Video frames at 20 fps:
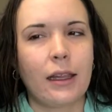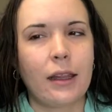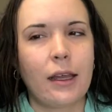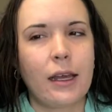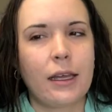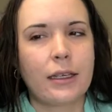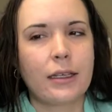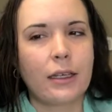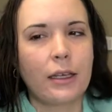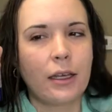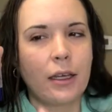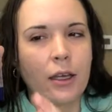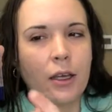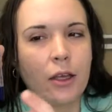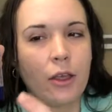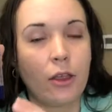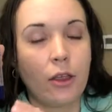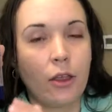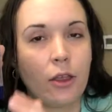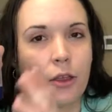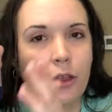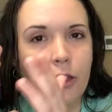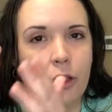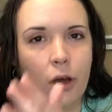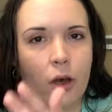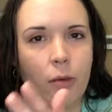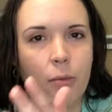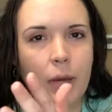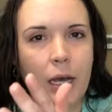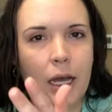like the
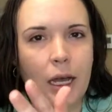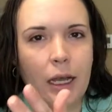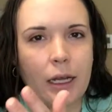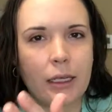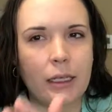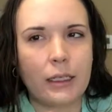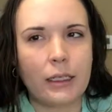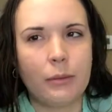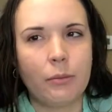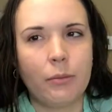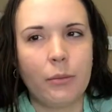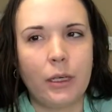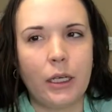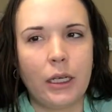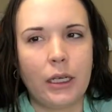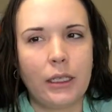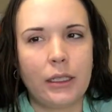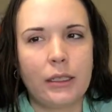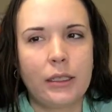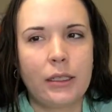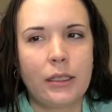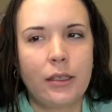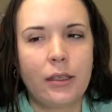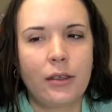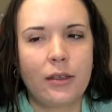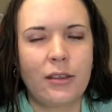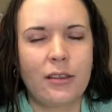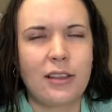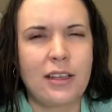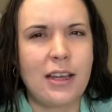thought behind it, but
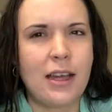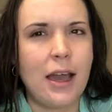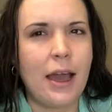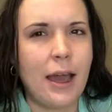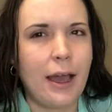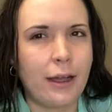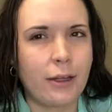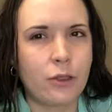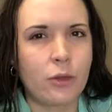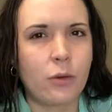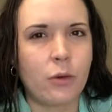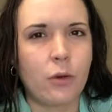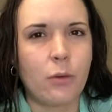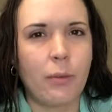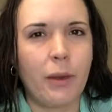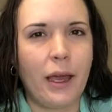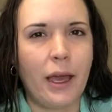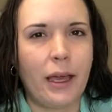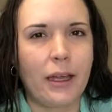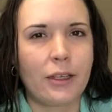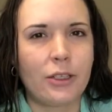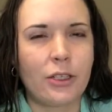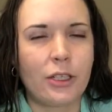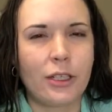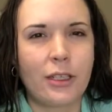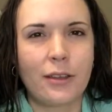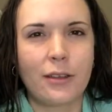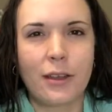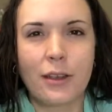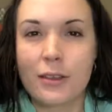the actual
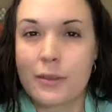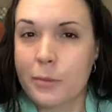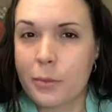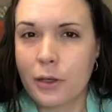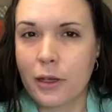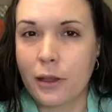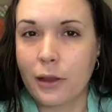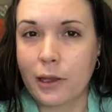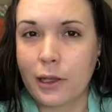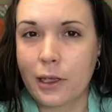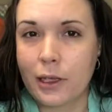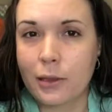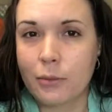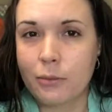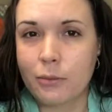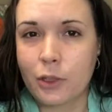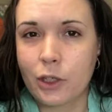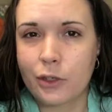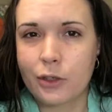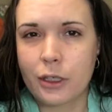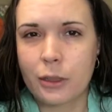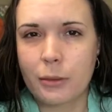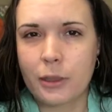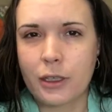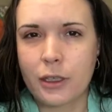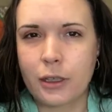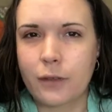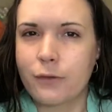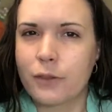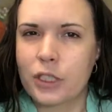packaging I think is pretty lame, you know what I mean?
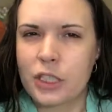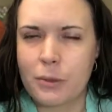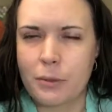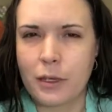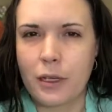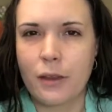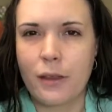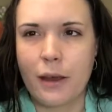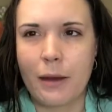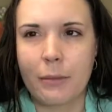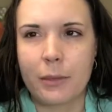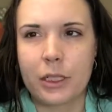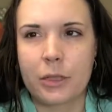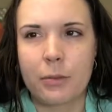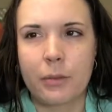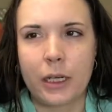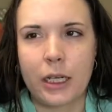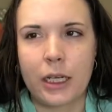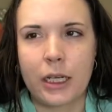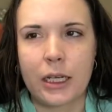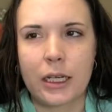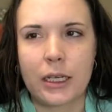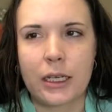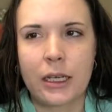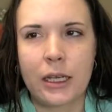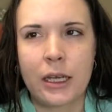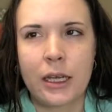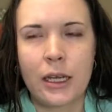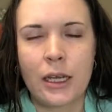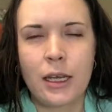Like if you're spending that much money,
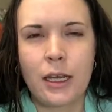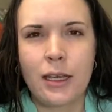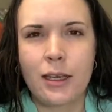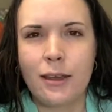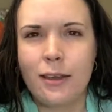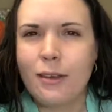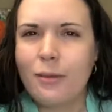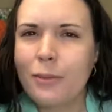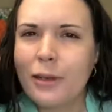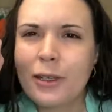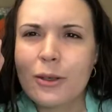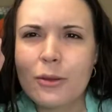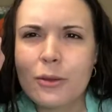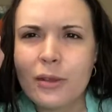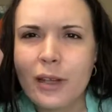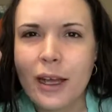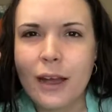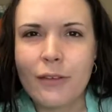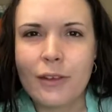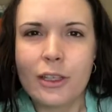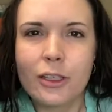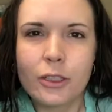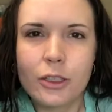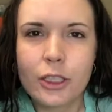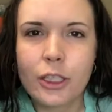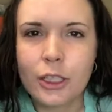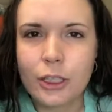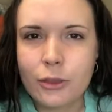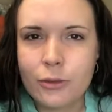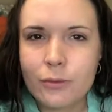it'd be cool to have it look
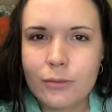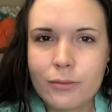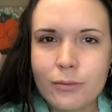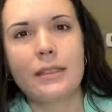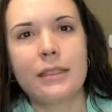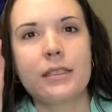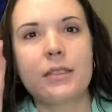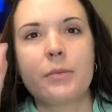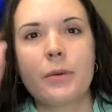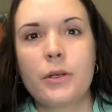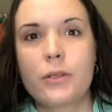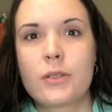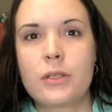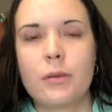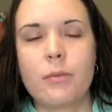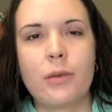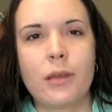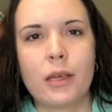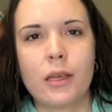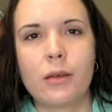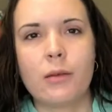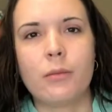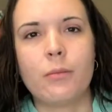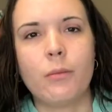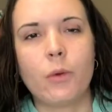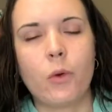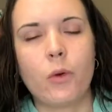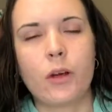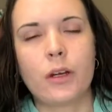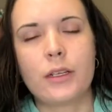cute. It's supposed to be
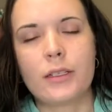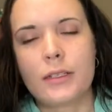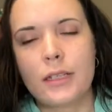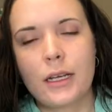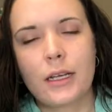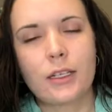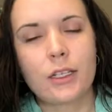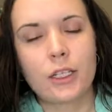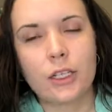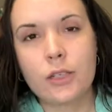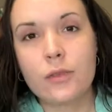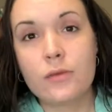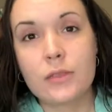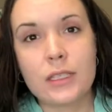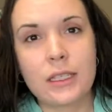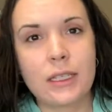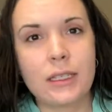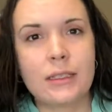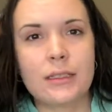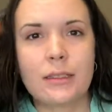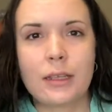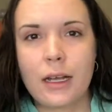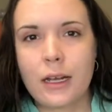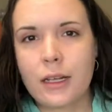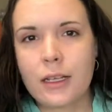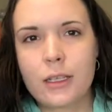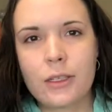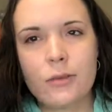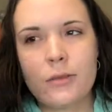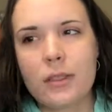more, it's not cutesy, it's not a
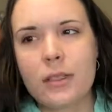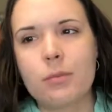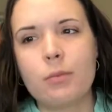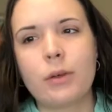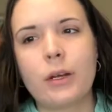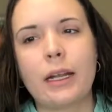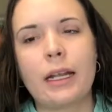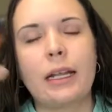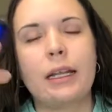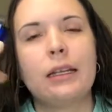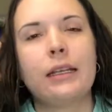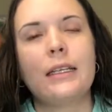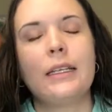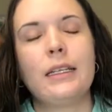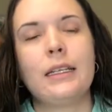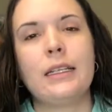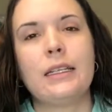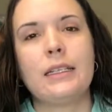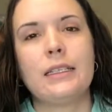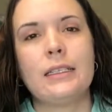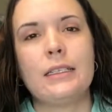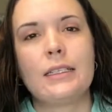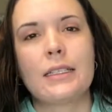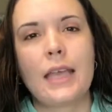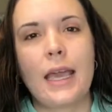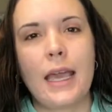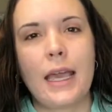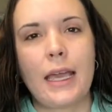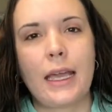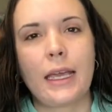cutesy brand, it is
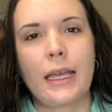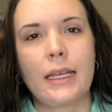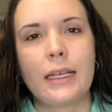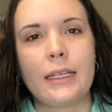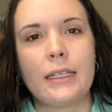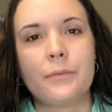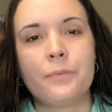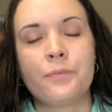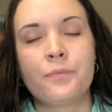a